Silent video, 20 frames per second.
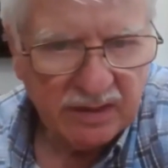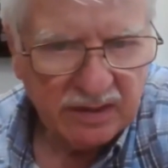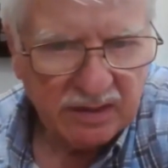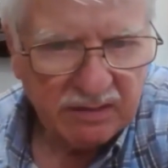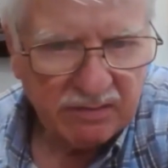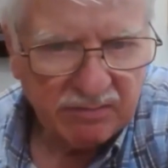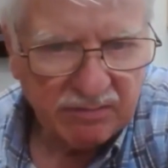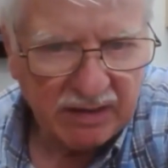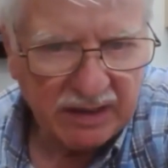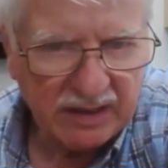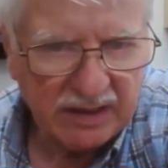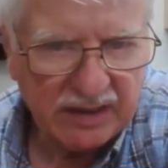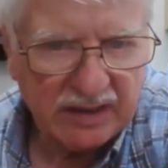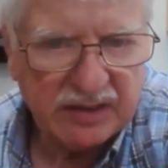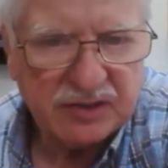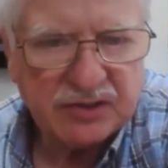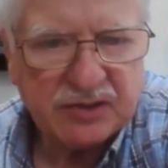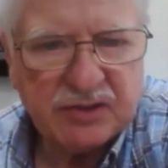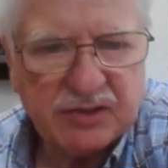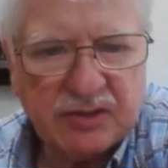
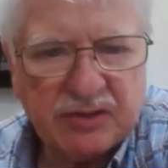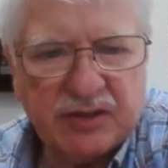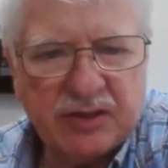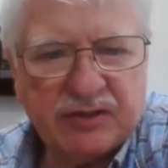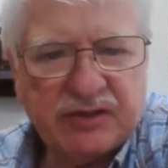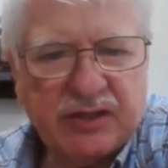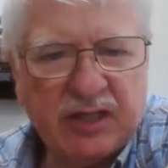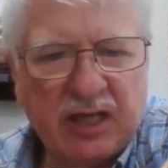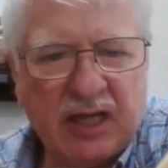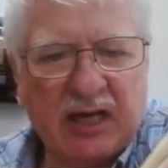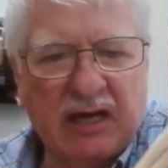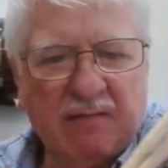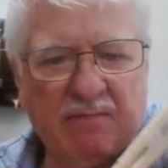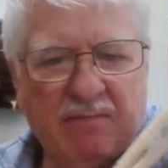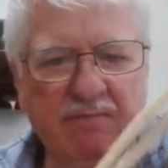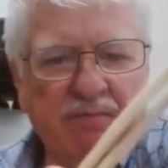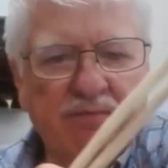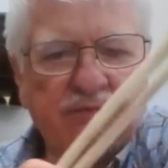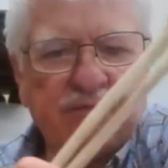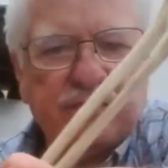radius on the top.
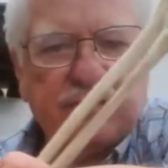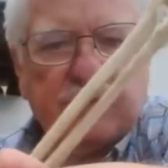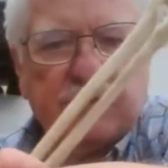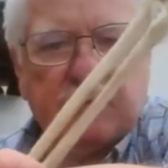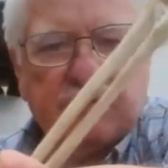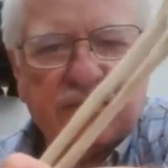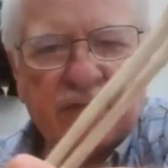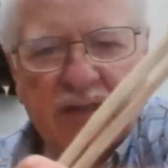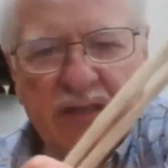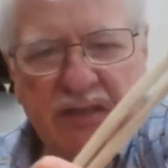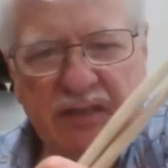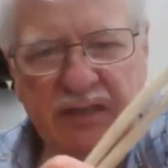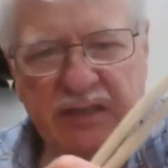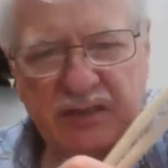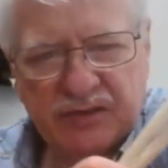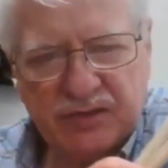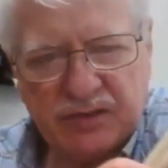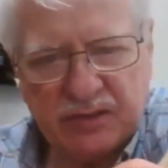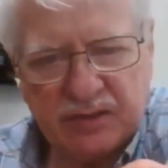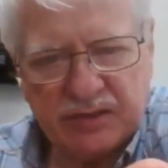
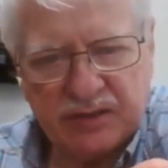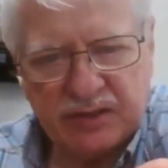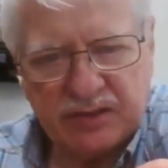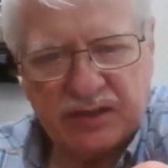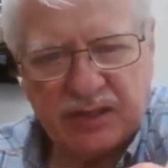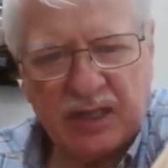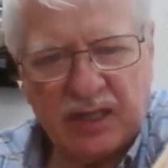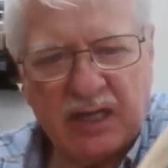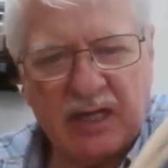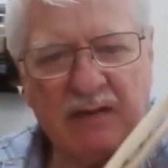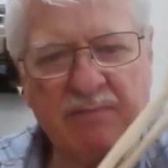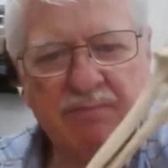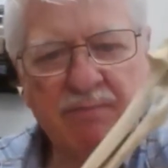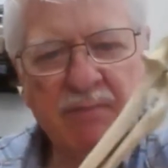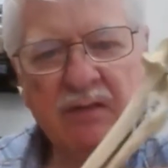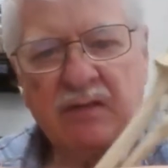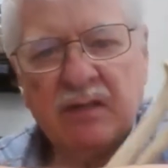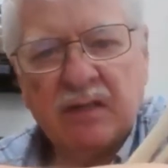Radius on the top,